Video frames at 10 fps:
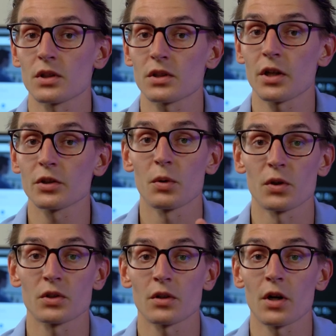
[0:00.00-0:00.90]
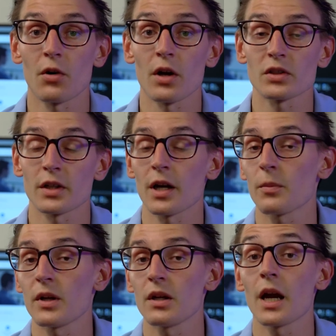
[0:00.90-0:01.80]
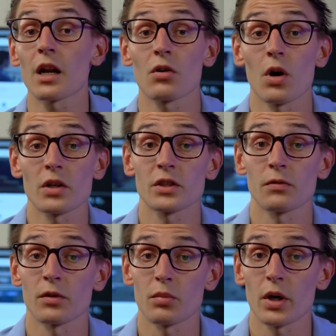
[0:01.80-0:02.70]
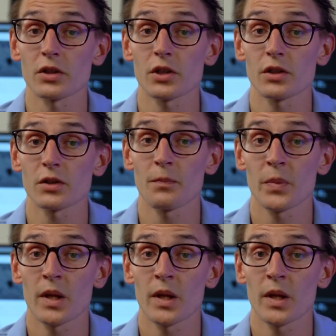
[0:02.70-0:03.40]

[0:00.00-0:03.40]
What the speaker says: to salesperson across the company and across different branches.